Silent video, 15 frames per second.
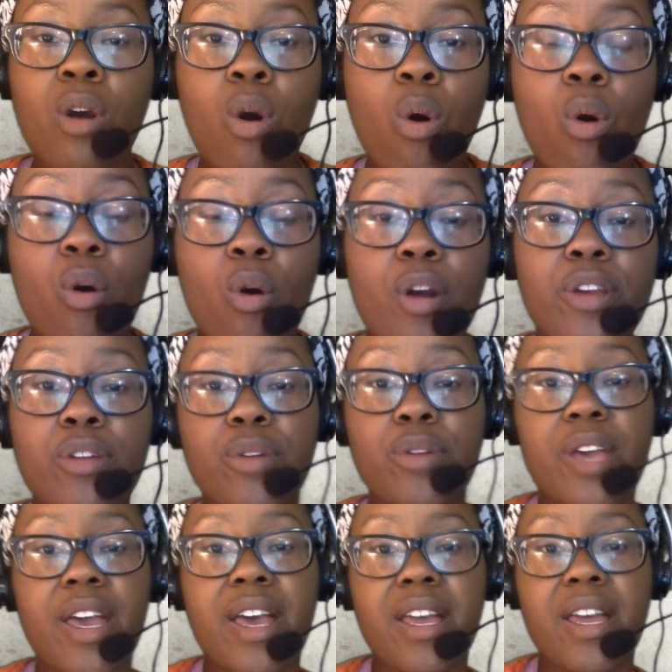or you
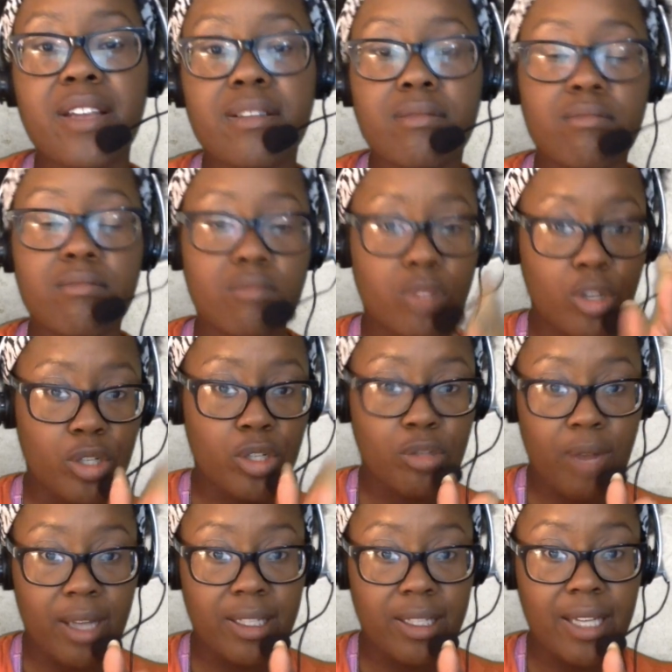can look
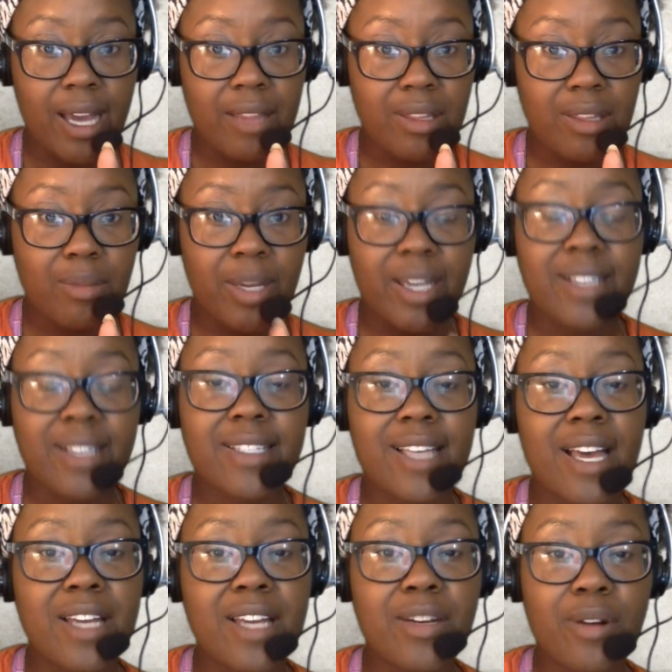directly at them, like I
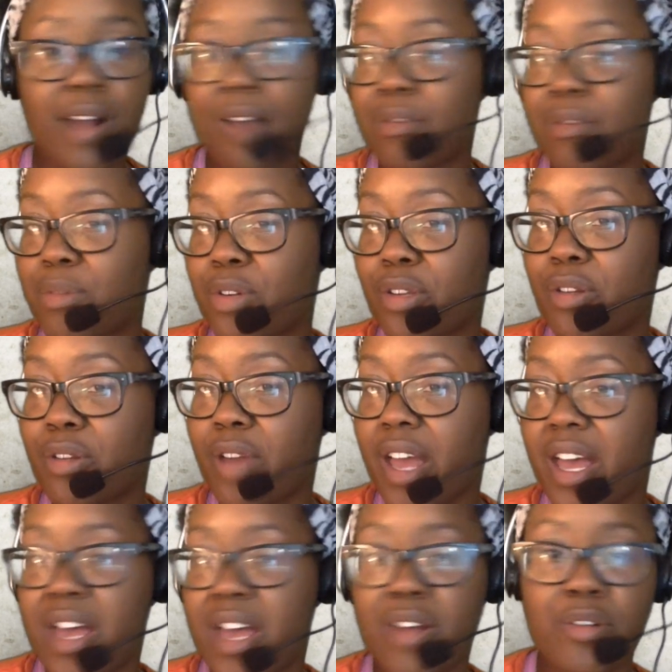said, or have them turn their
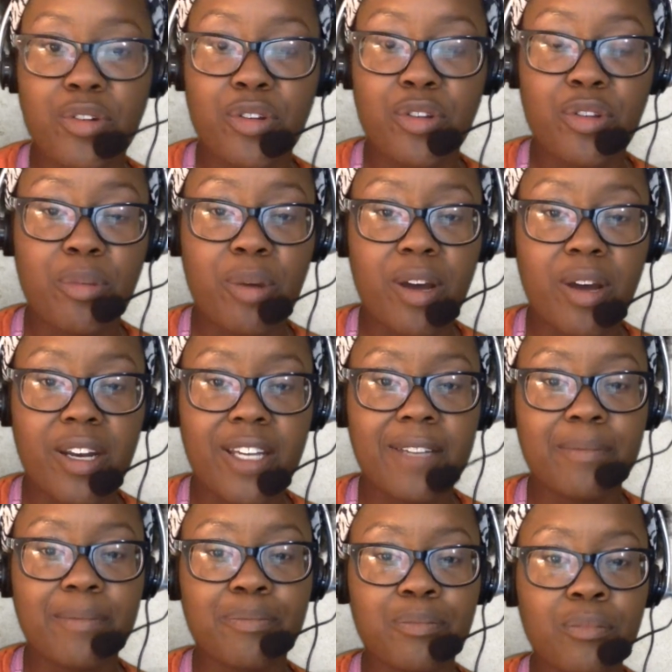head or turn their
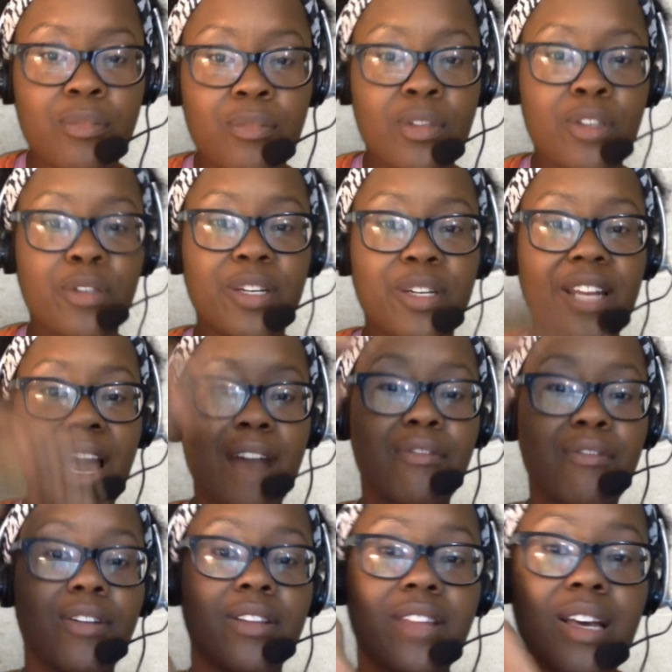body. You can
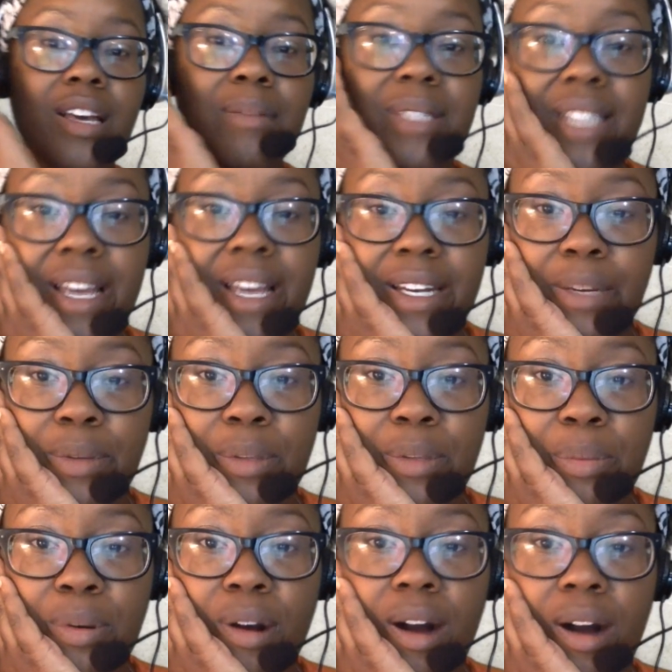have them standing with a
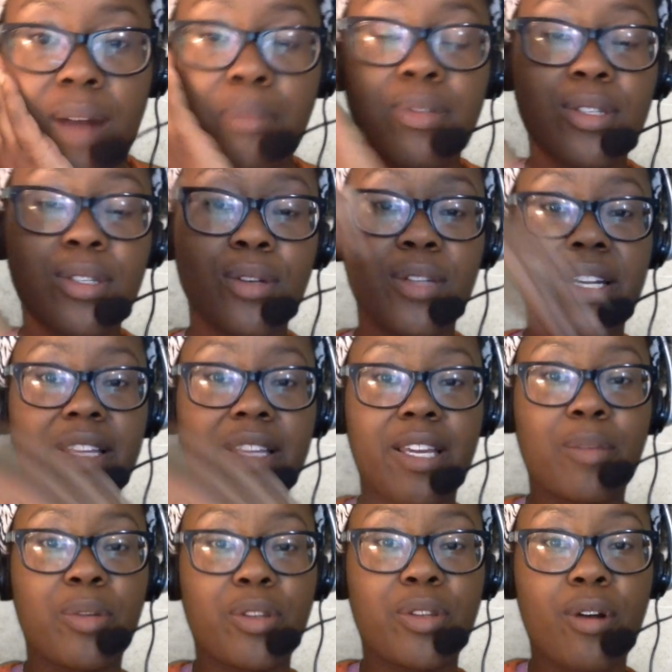prop, so like they
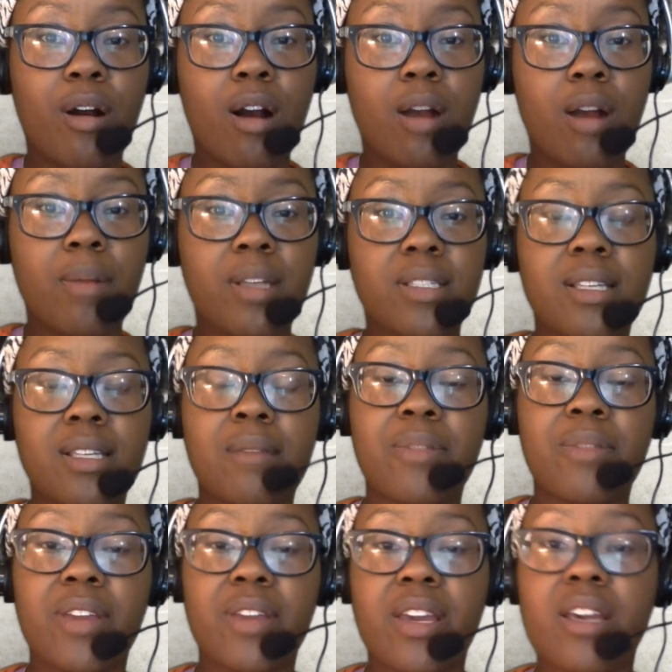could put their arm on
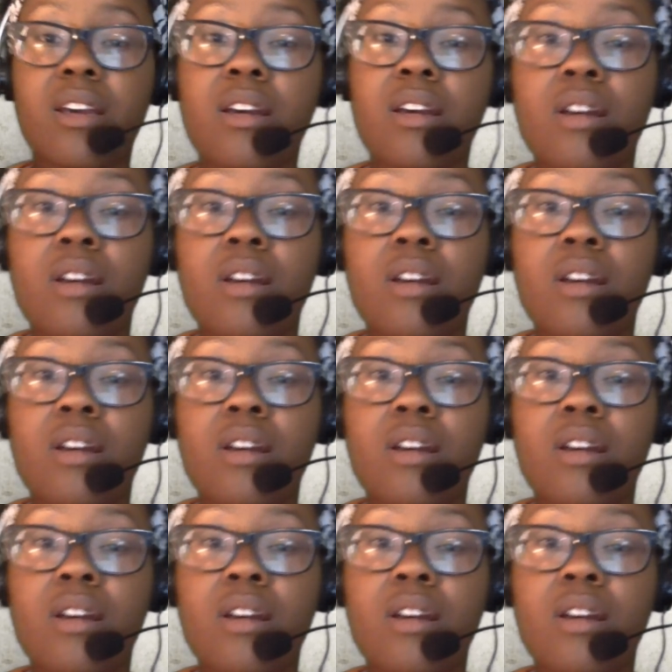something.